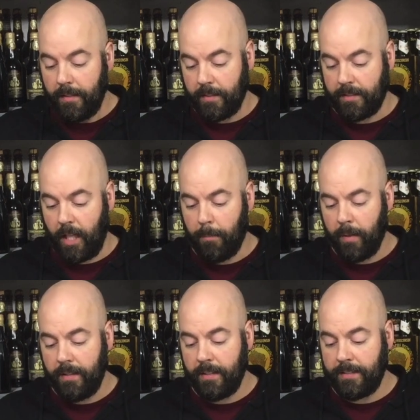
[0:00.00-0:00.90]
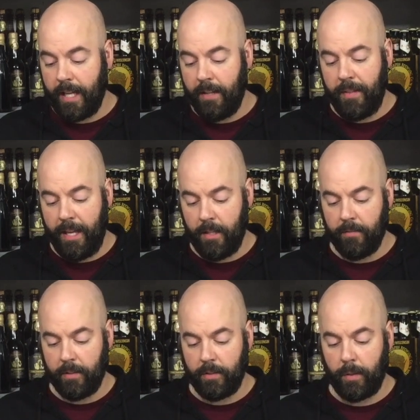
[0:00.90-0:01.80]
To celebrate the 10th
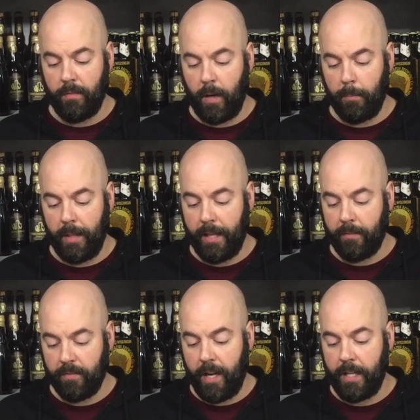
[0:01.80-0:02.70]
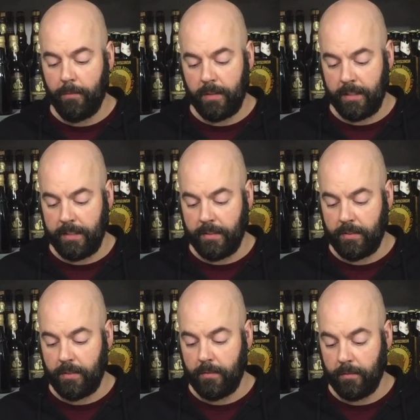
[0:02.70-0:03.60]
anniversary of our Black Friday
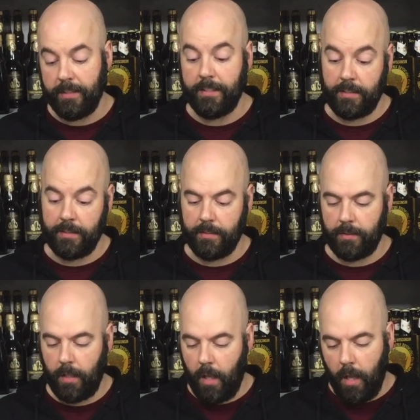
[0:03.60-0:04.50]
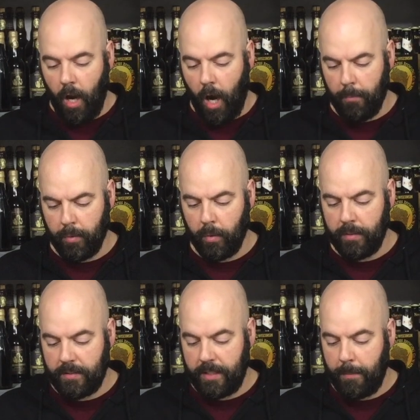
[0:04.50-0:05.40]
releases, our
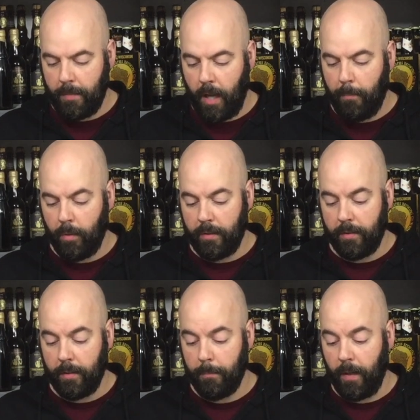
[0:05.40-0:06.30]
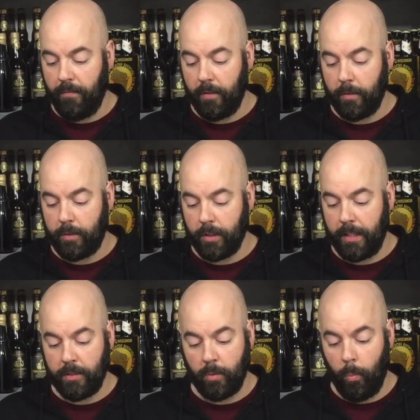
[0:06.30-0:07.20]
brewers teamed up with Buffalo
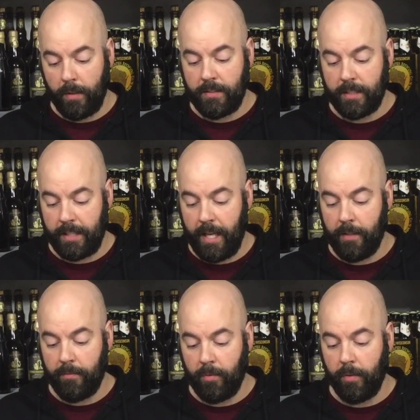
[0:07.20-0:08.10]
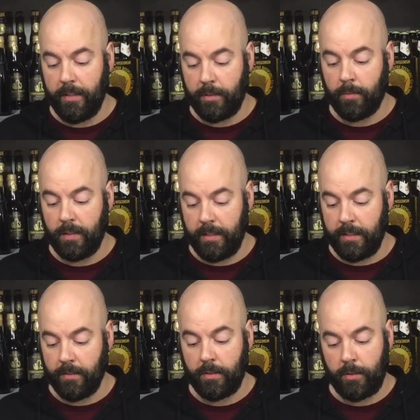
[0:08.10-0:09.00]
Trace once again for this
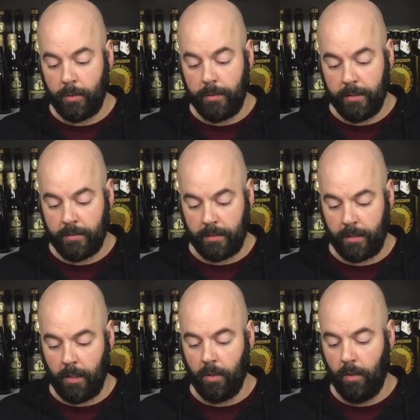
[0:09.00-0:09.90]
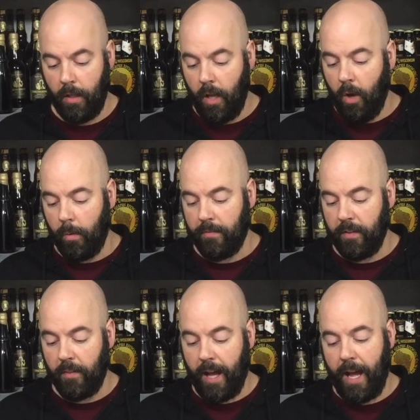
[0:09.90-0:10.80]
release 2 years ago. We
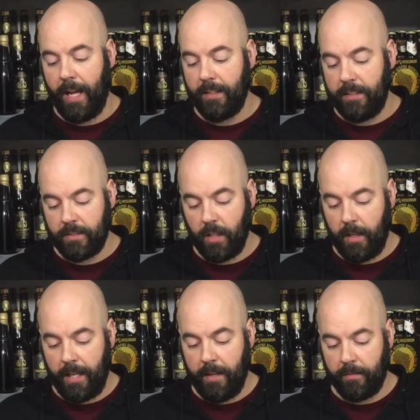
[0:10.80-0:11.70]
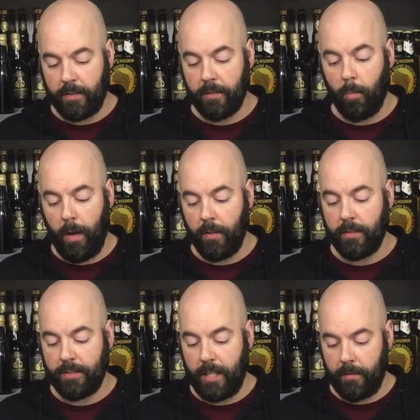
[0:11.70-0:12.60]
filled the highly sought-after Weller
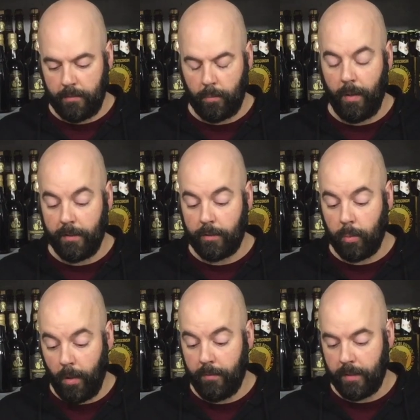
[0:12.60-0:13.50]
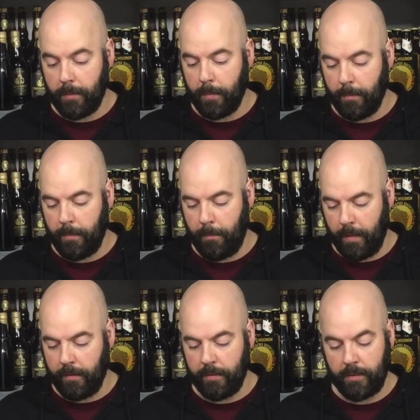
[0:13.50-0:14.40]
12-year bourbon
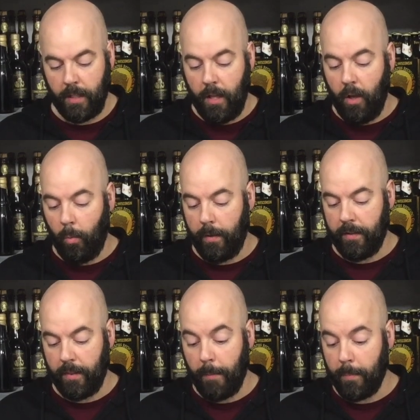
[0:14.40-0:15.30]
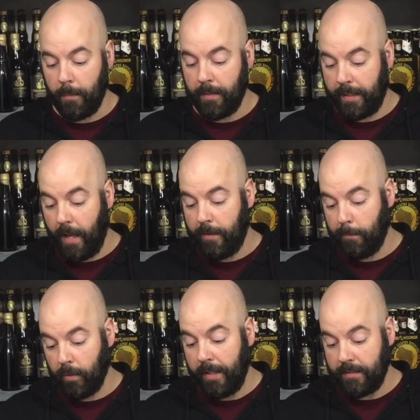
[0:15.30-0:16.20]
barrels with Bourbon County
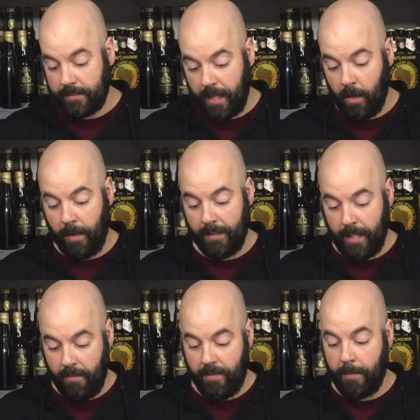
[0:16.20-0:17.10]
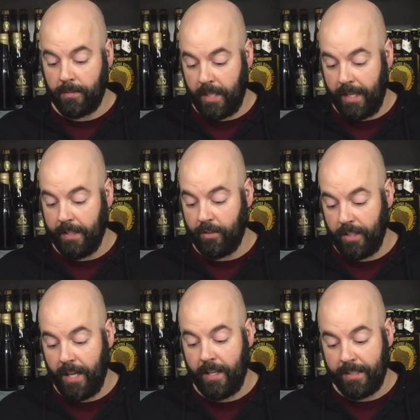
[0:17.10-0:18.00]
Brand Stout and left them to age
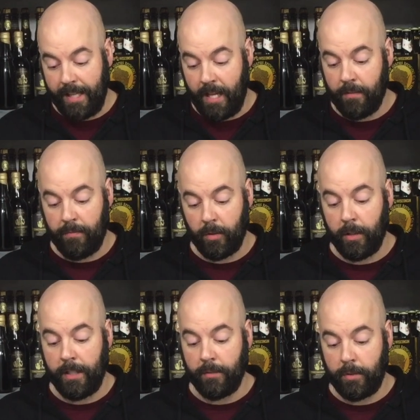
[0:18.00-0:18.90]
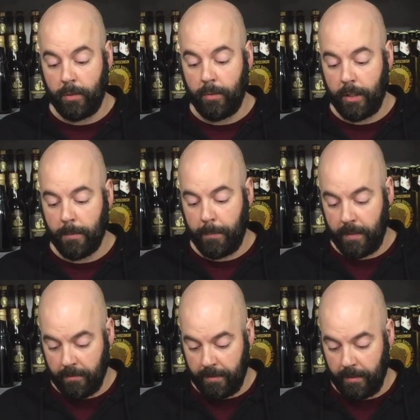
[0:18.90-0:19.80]
yet again for a two-year
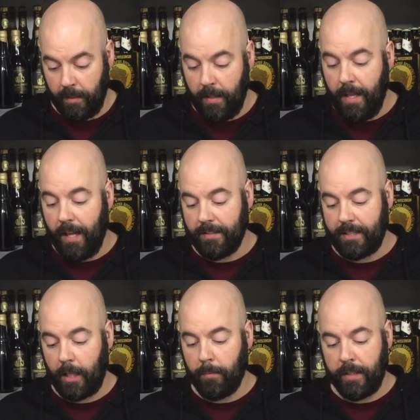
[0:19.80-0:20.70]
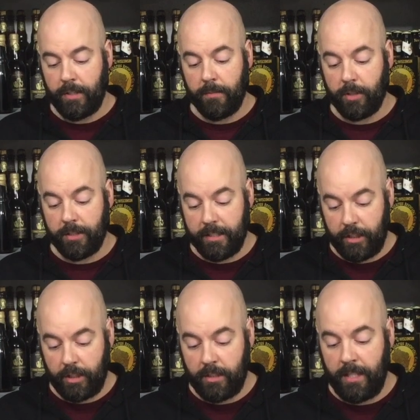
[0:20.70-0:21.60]
period, a celebration of
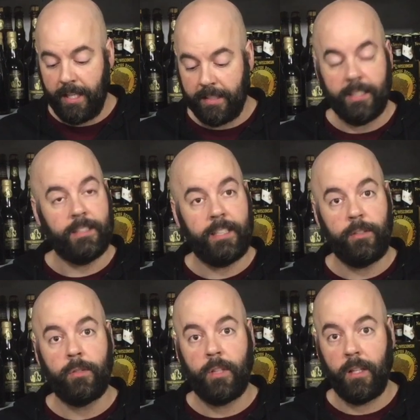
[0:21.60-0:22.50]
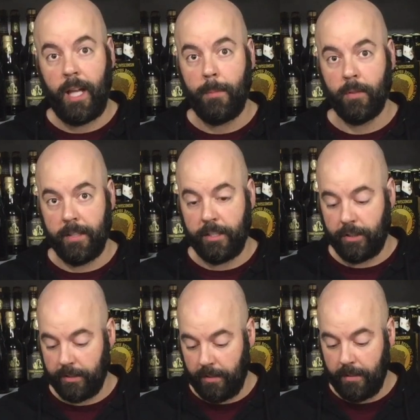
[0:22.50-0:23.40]
tradition and continued
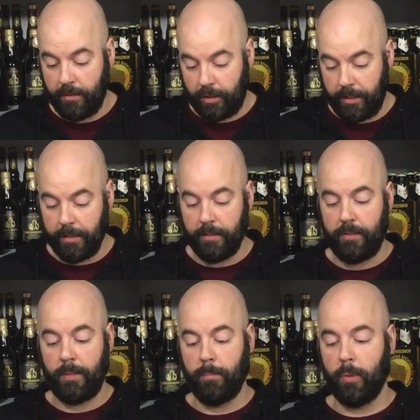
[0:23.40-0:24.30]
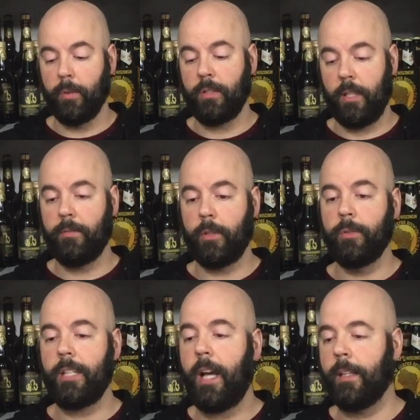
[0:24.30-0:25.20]
collaboration. Cheers, the brewers of
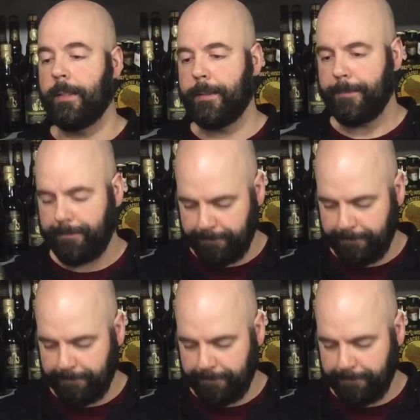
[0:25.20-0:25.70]
Goose Island.